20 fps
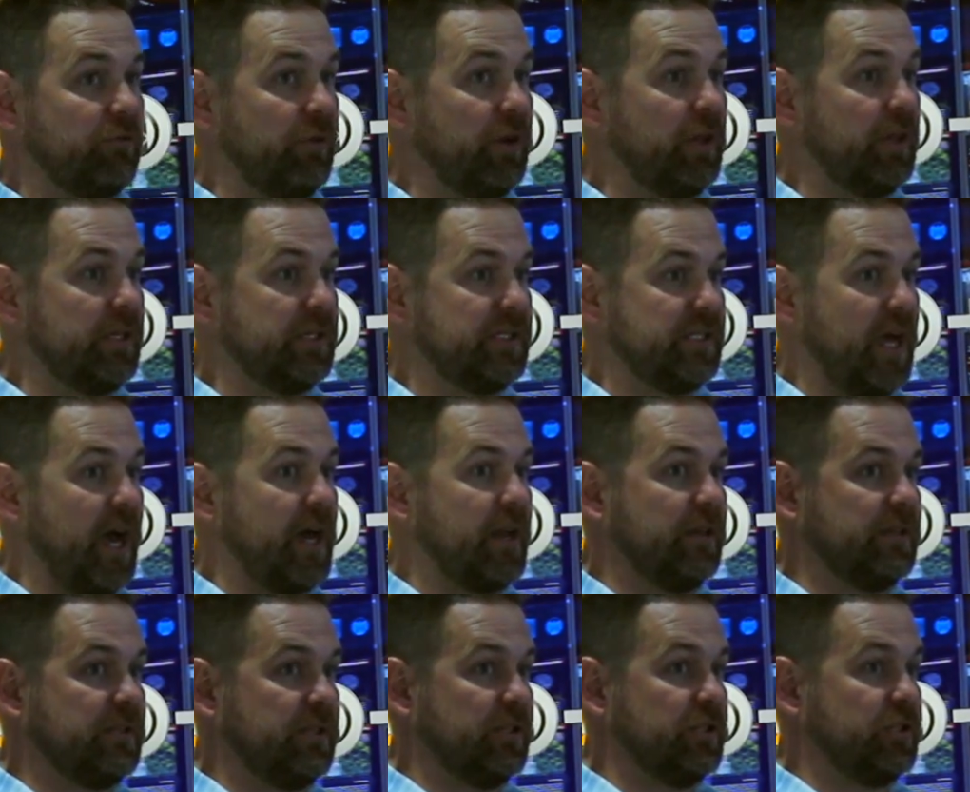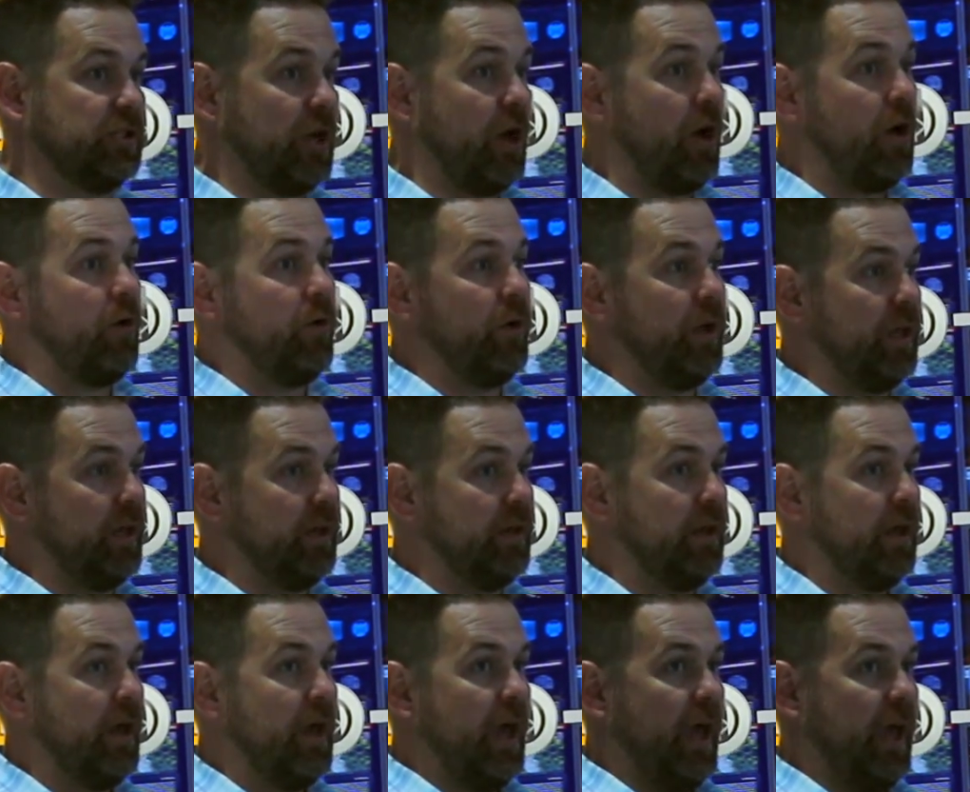are really starting to show
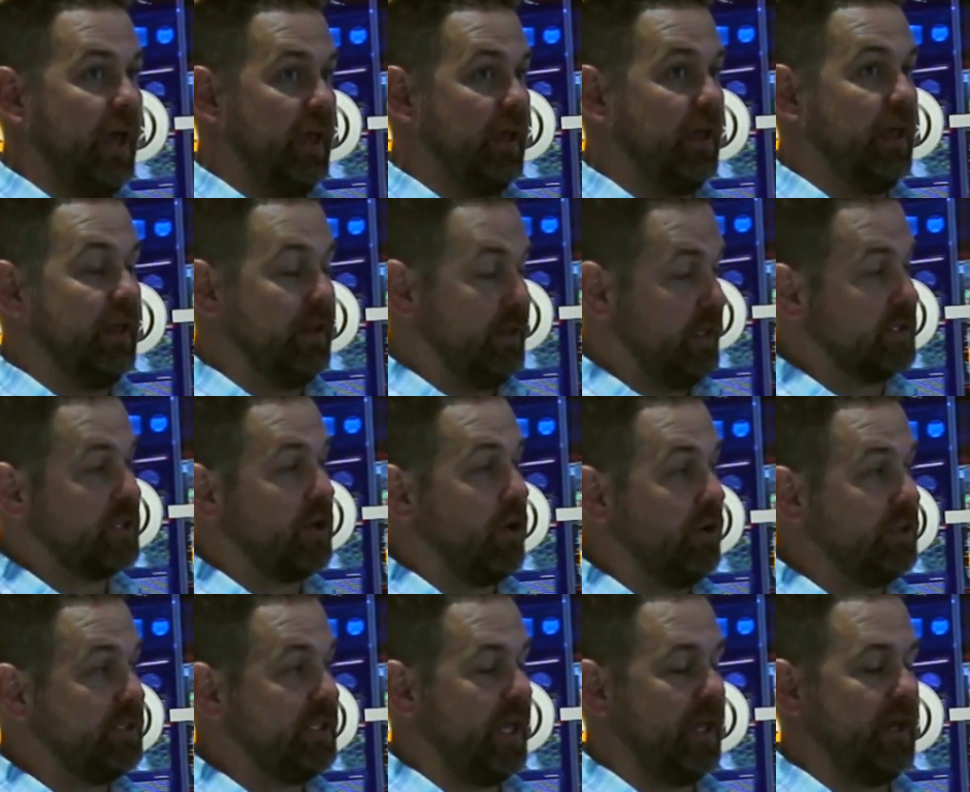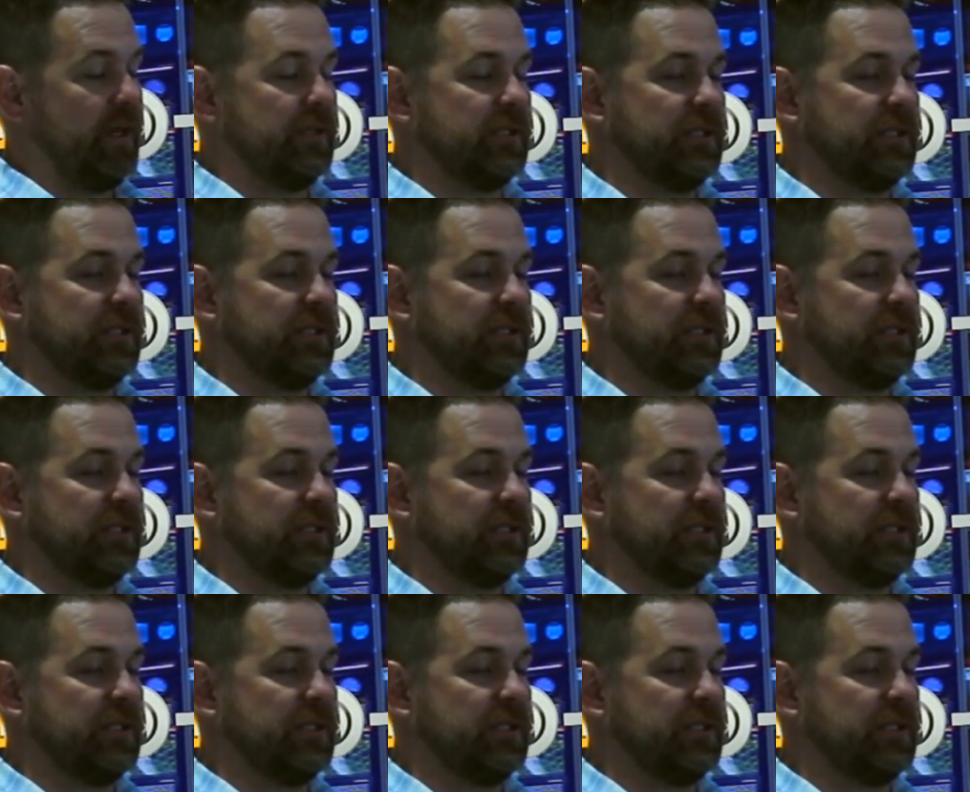in this content.